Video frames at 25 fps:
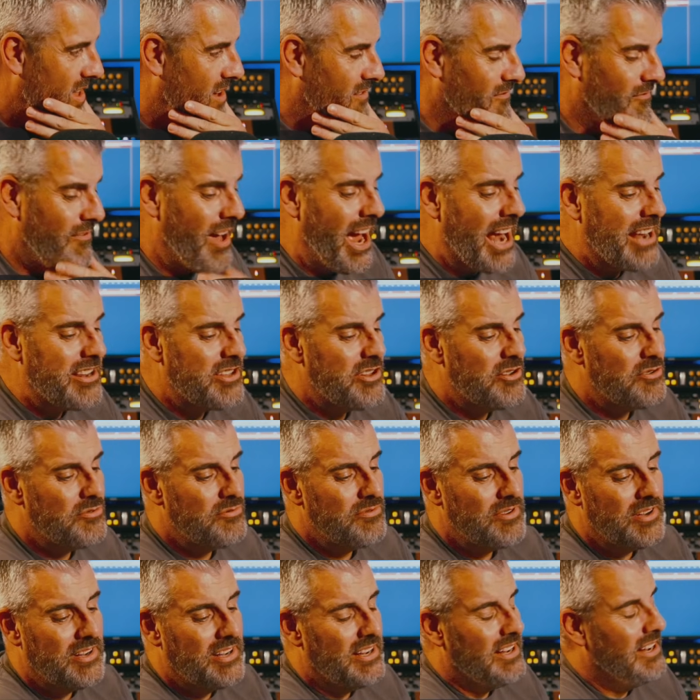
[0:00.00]

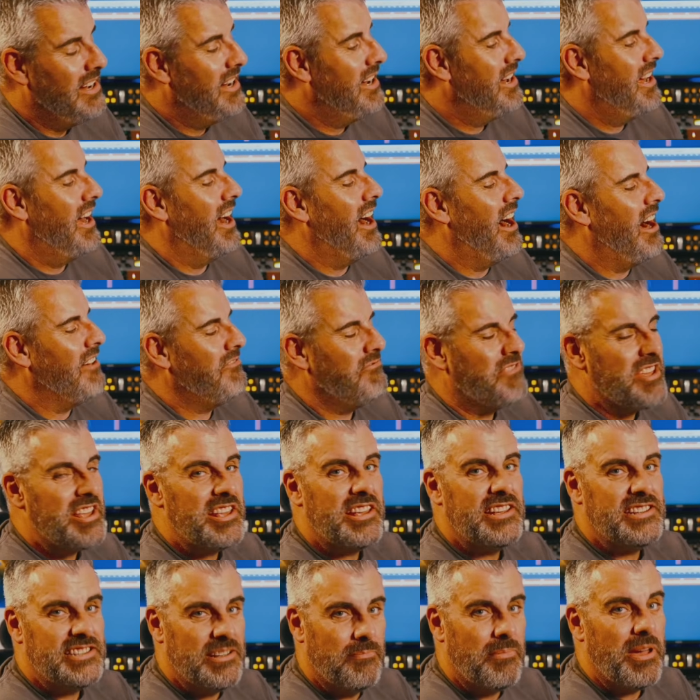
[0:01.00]
Value, I
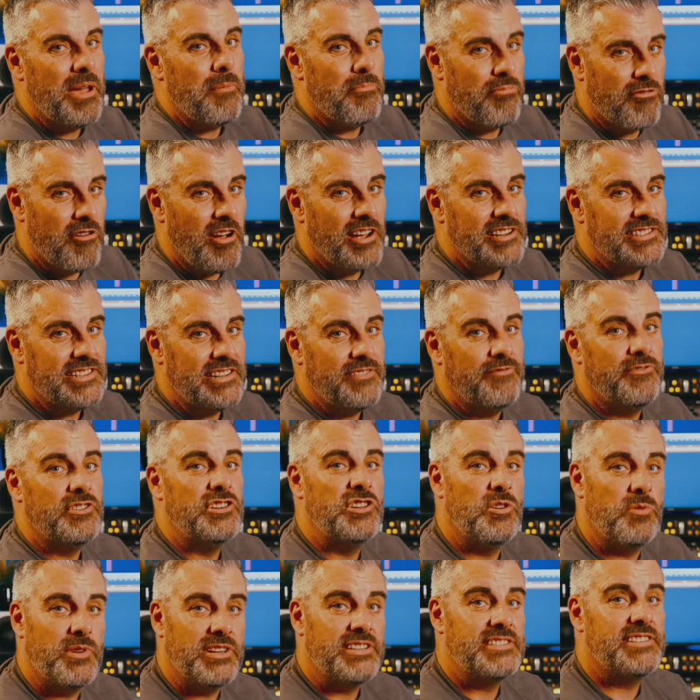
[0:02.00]
think it's a bit pricey for
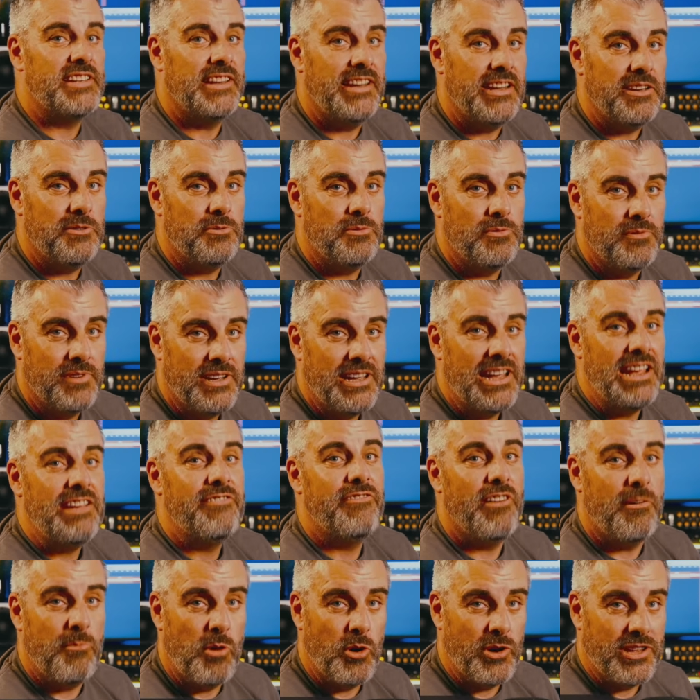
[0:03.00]
doing so little,
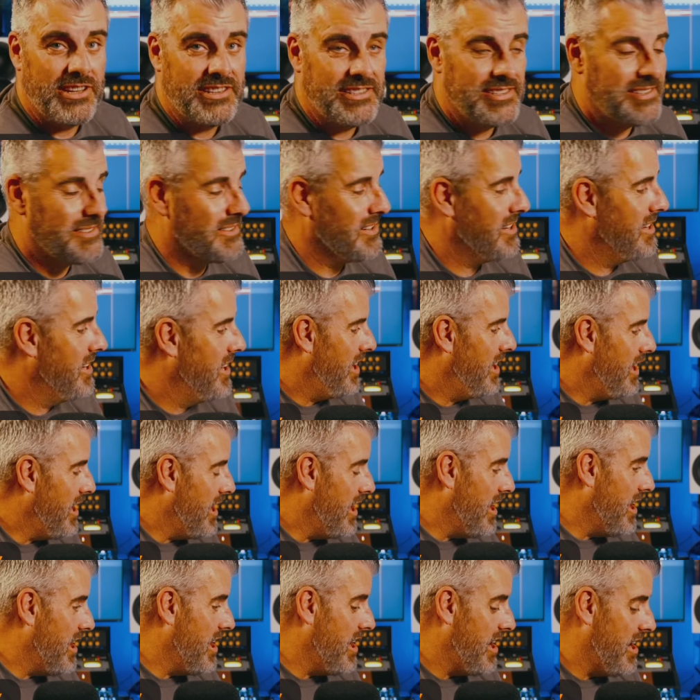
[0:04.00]
if I'm honest.
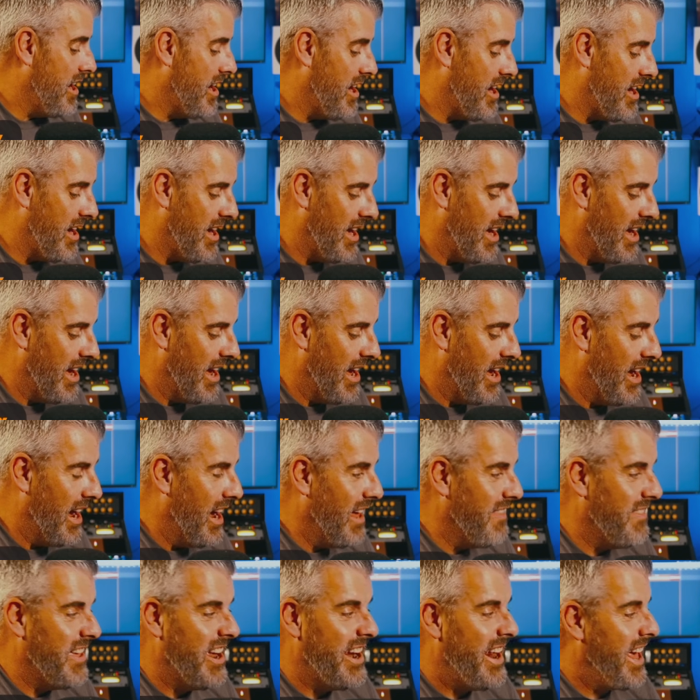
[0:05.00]
And
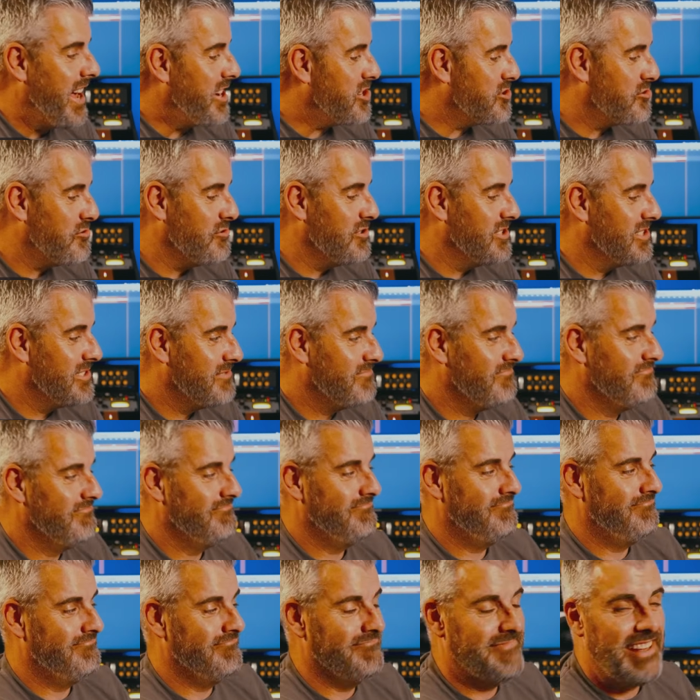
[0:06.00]
then extras,
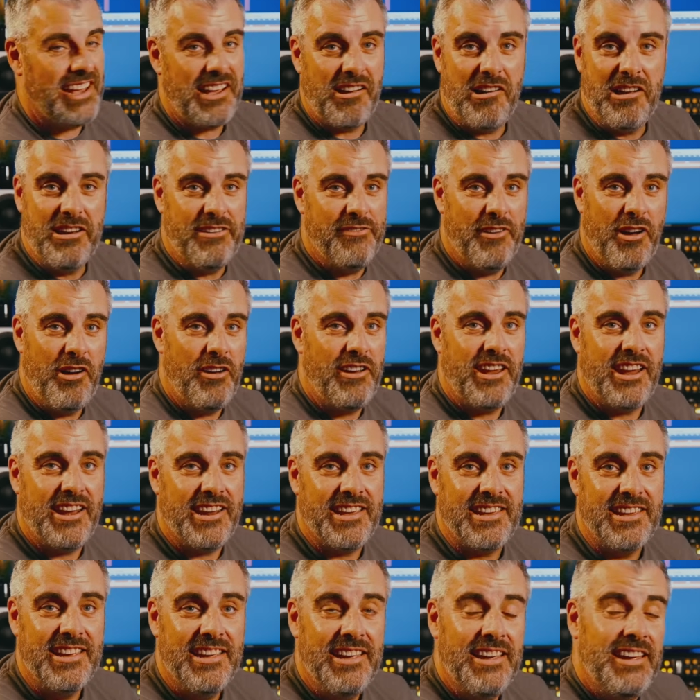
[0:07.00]
there kind of aren't
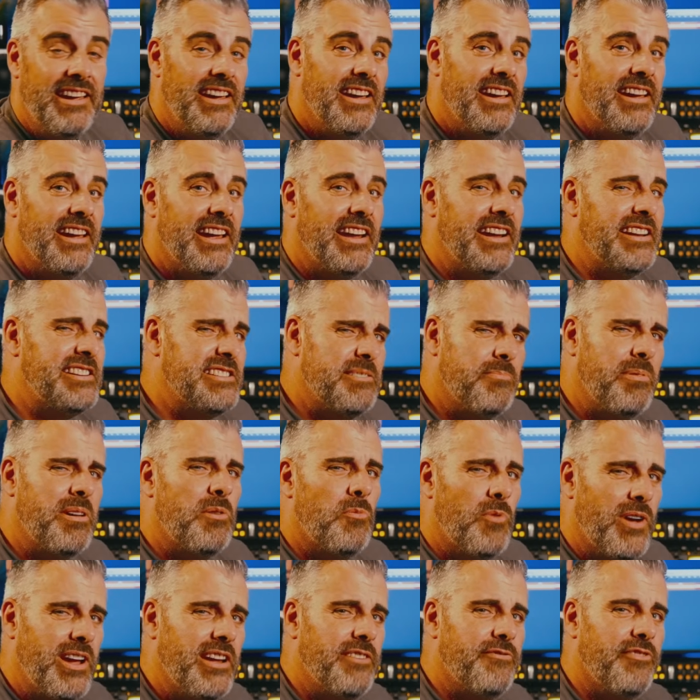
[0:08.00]
any. And it's a
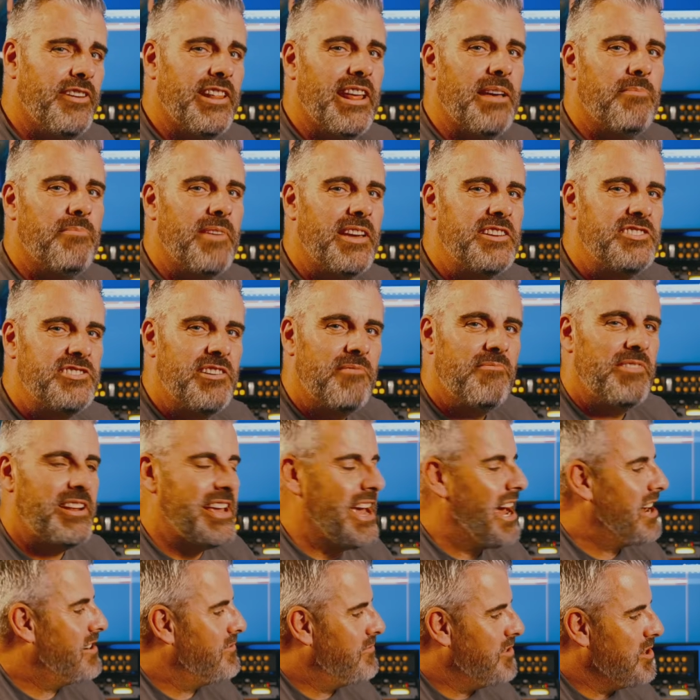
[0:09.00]
bit weird for them. They
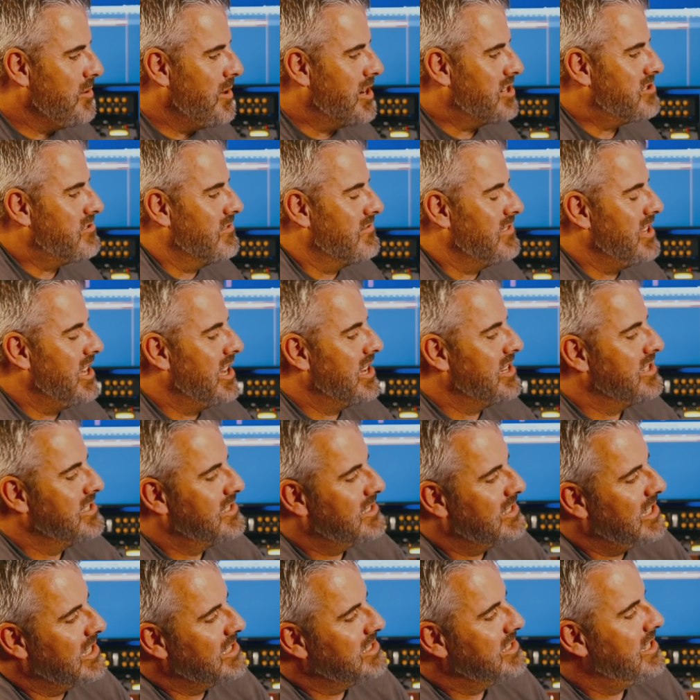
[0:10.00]
generally add a few extra
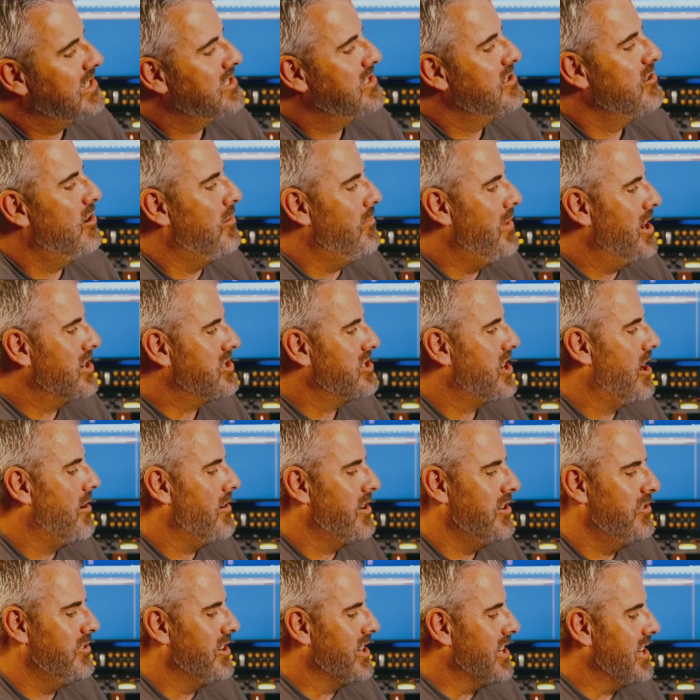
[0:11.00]
things. There's not much
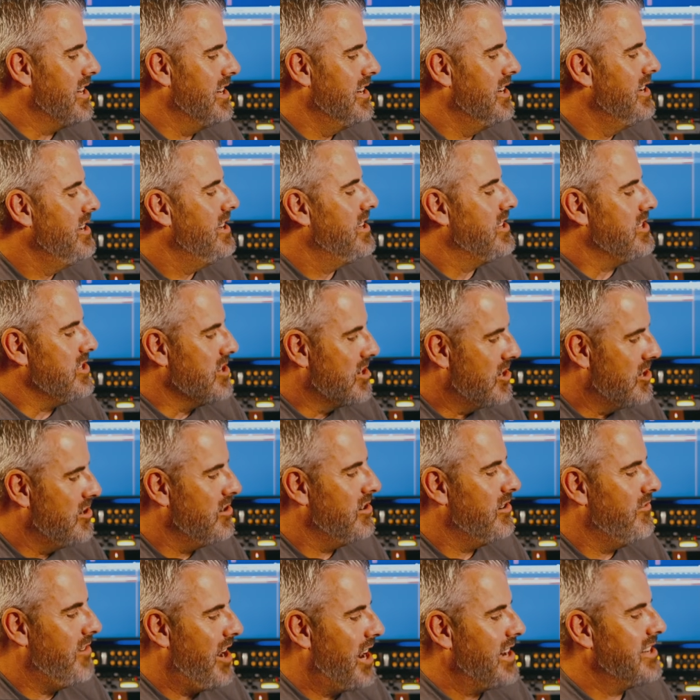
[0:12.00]
going on here. You
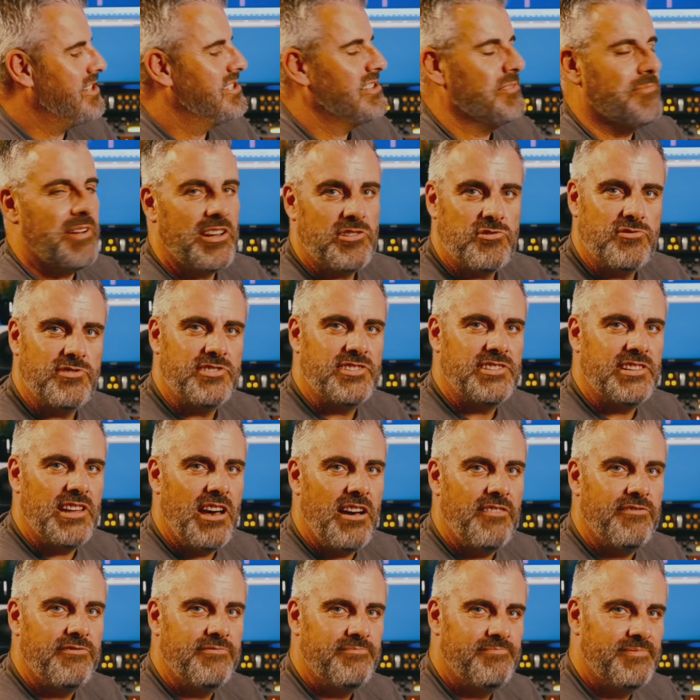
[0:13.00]
could have added some extra
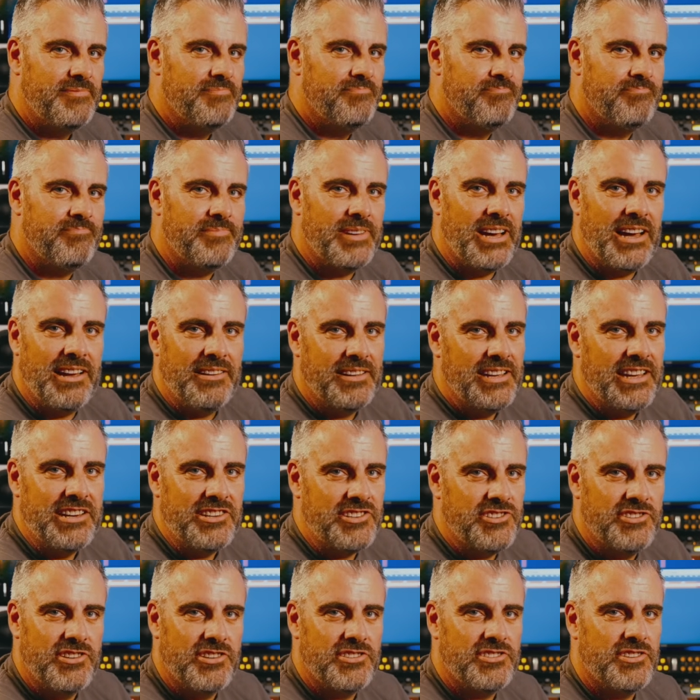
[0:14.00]
stuff, but
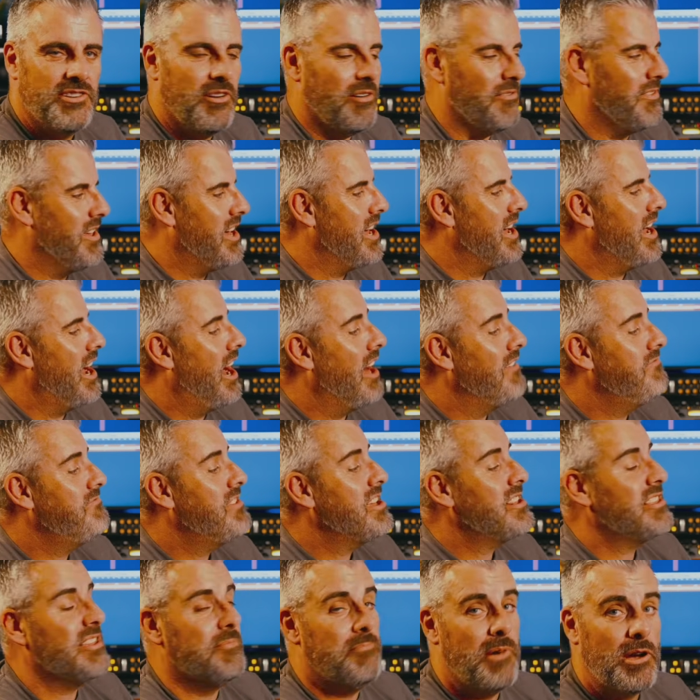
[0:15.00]
it's just not there. I
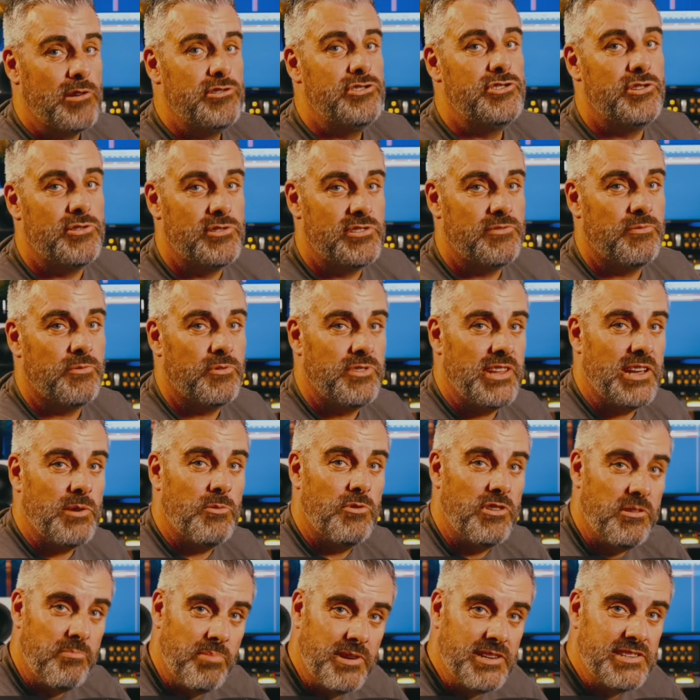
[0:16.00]
think the most useful thing
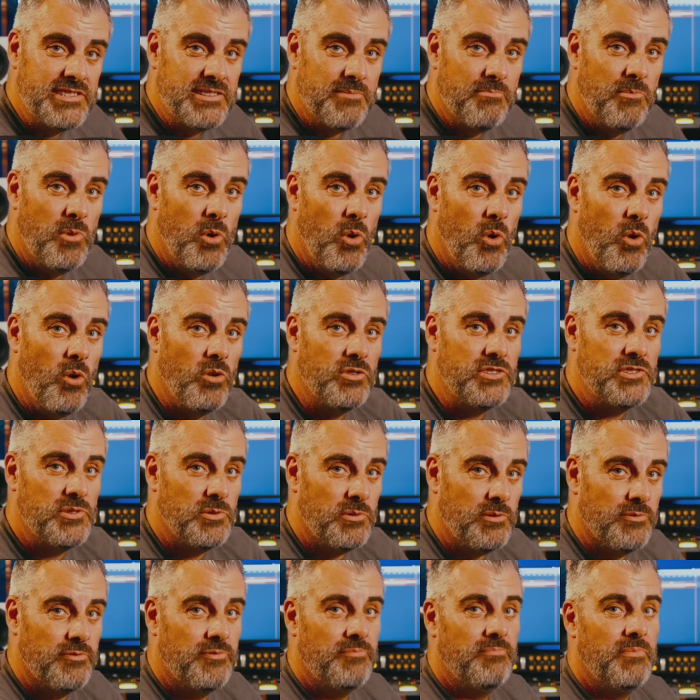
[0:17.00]
would have been some more
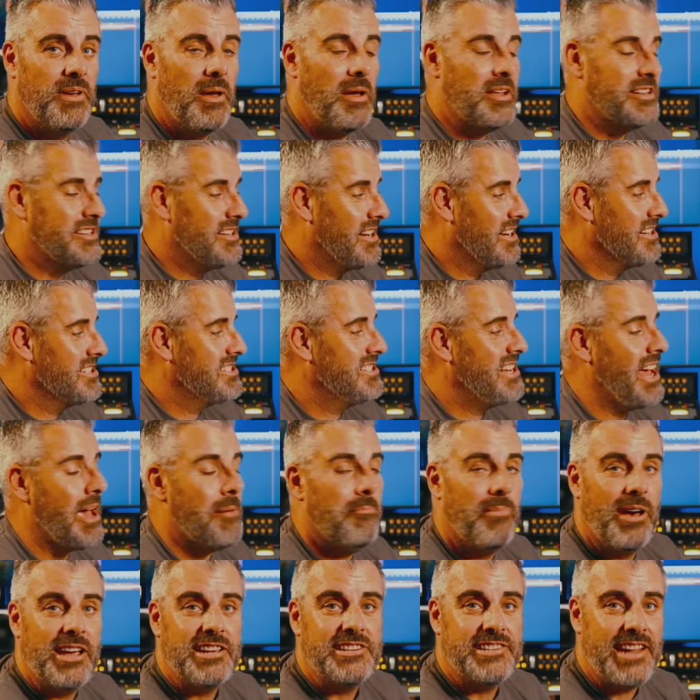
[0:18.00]
sort of
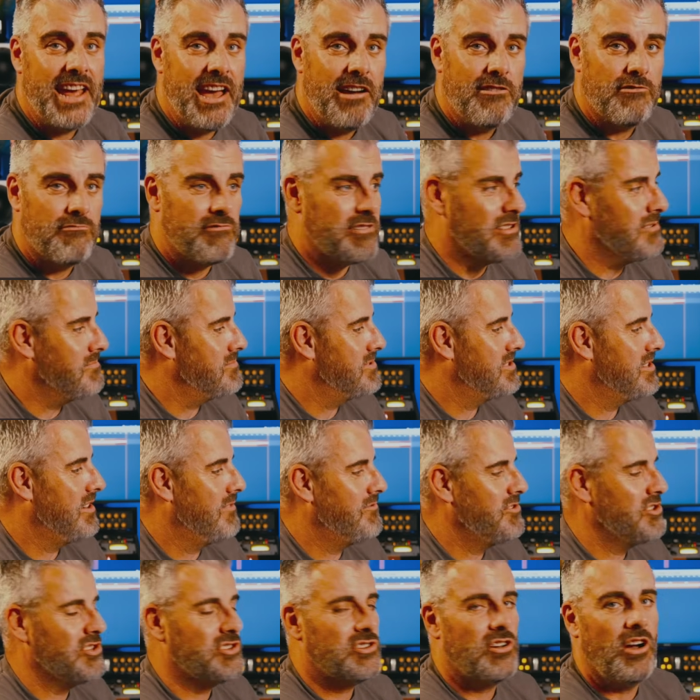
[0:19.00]
cassette-based algorithms.
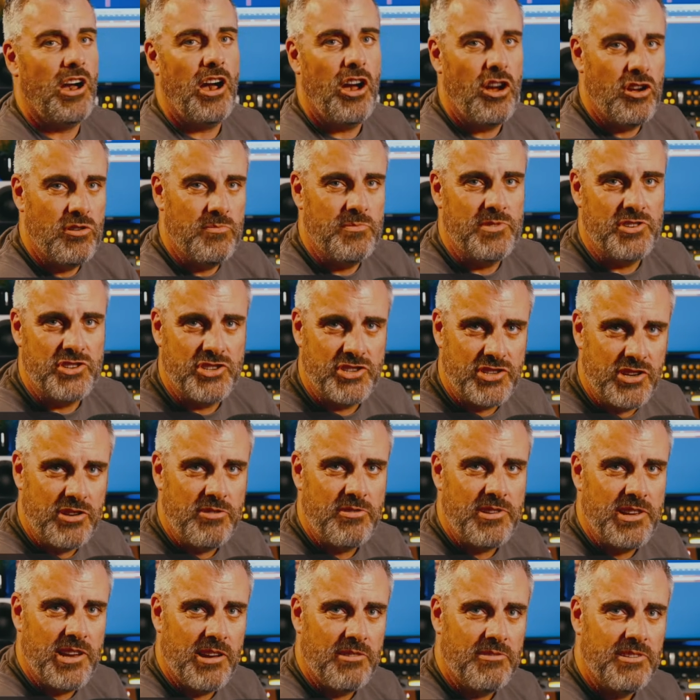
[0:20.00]
They've just got home and
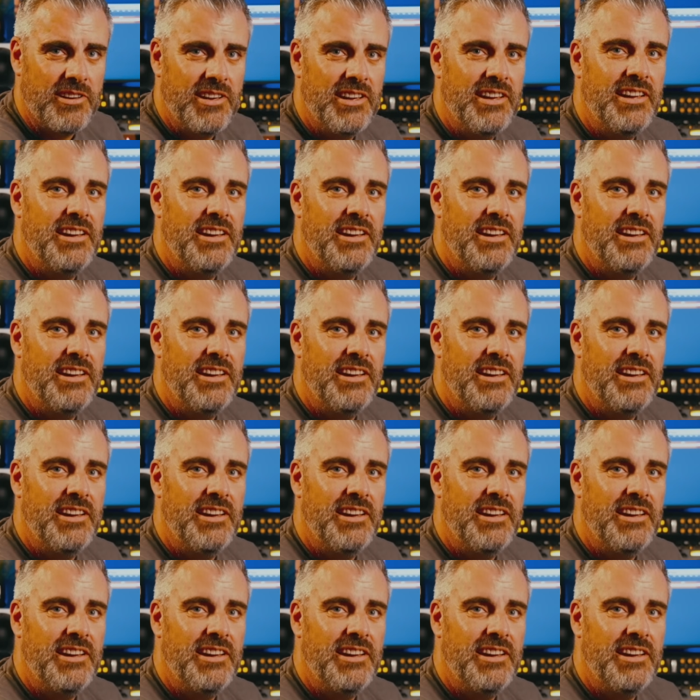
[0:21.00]
studio.